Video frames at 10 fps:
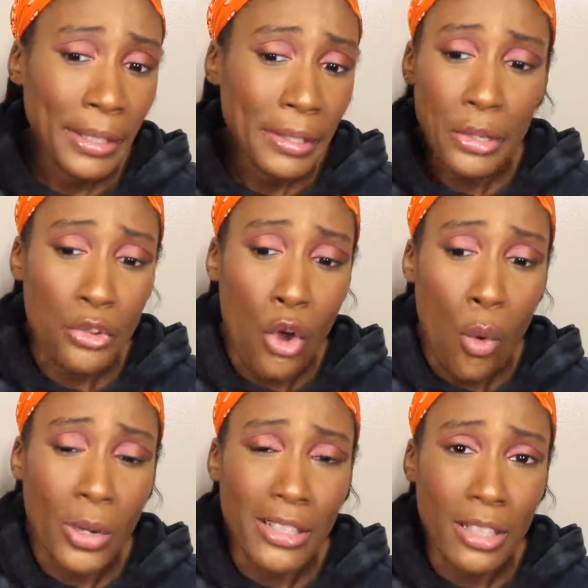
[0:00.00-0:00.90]
there's no
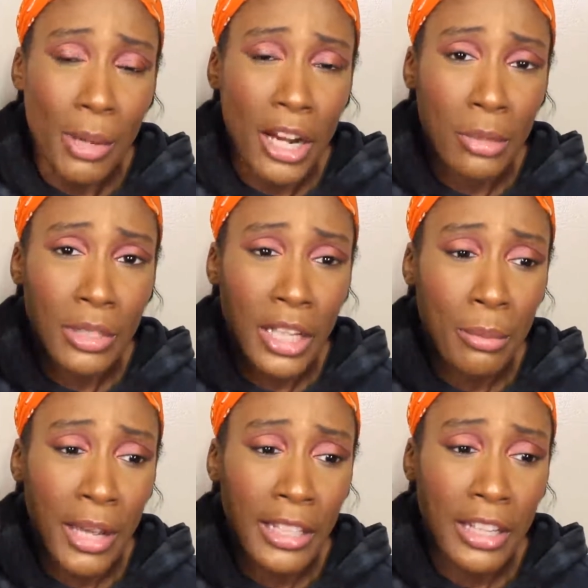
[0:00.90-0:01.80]
reason to buy Urban Decay
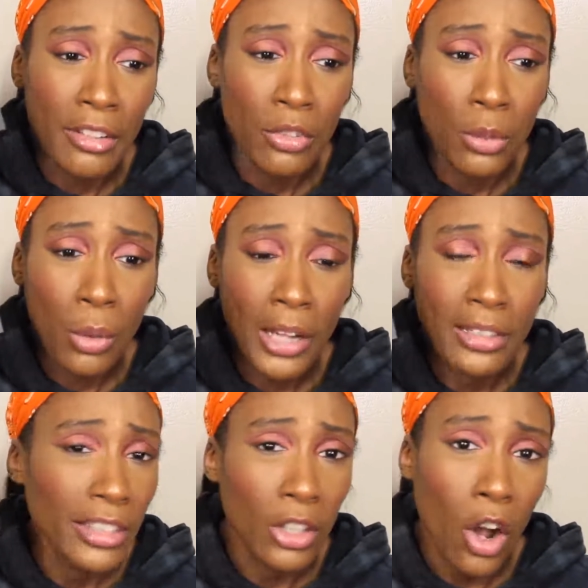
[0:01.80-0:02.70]
palette at full
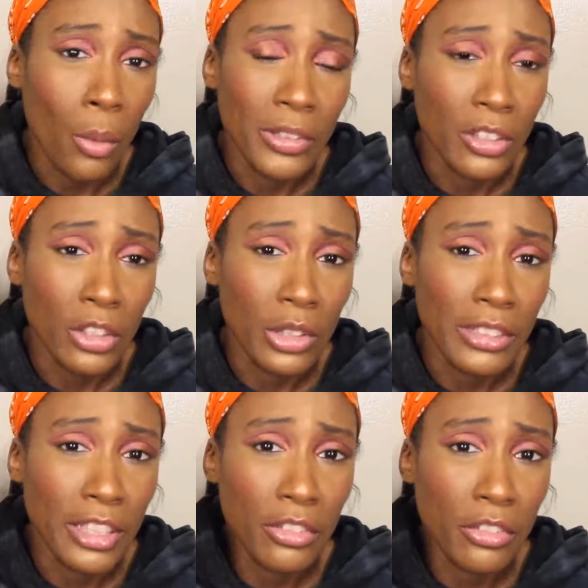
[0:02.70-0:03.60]
price. They're always going to go on
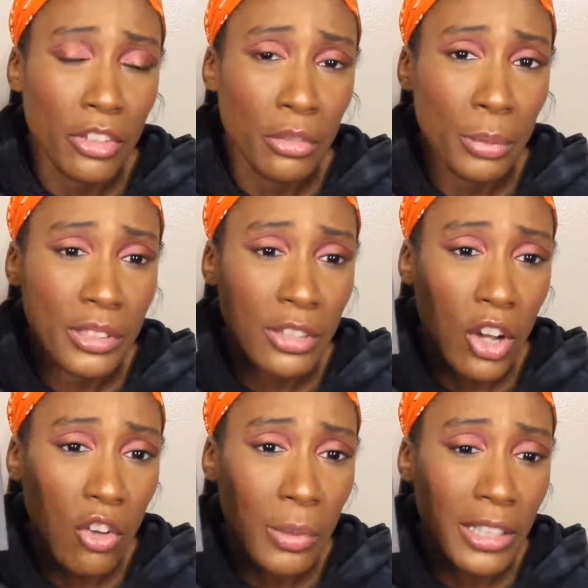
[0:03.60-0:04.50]
sale for 50%
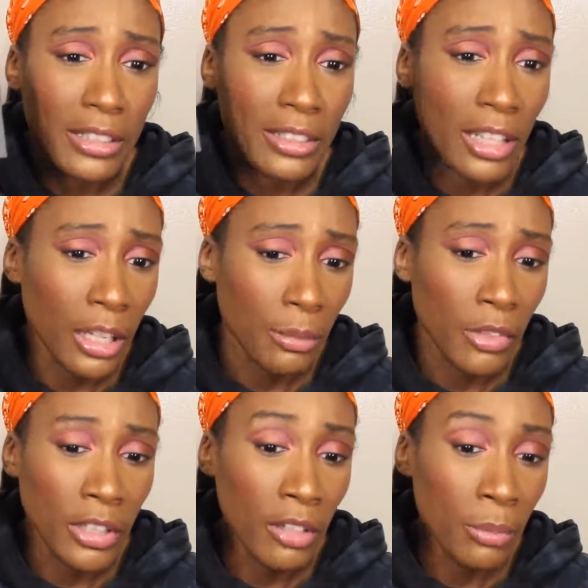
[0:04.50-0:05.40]
off because not
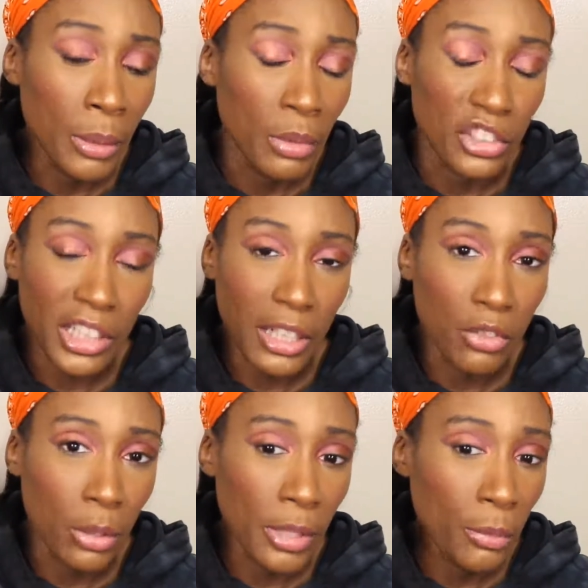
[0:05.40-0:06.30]
enough people are checking
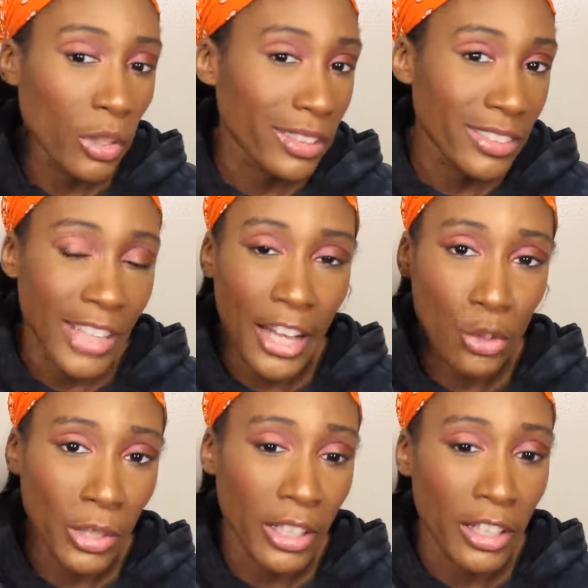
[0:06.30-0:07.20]
for them anymore because they're not
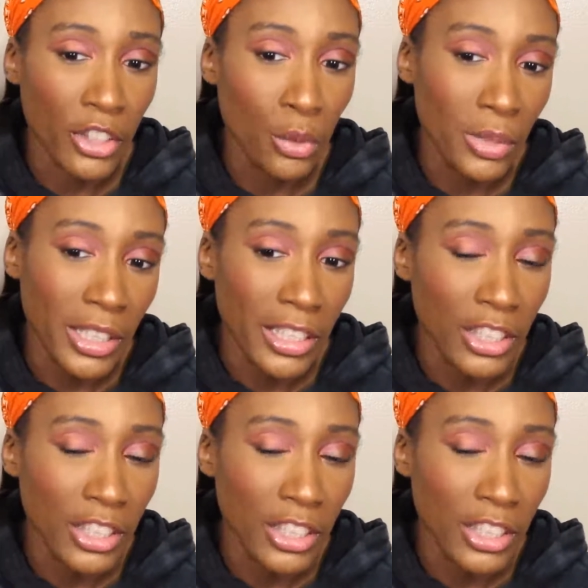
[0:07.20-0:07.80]
doing anything unique and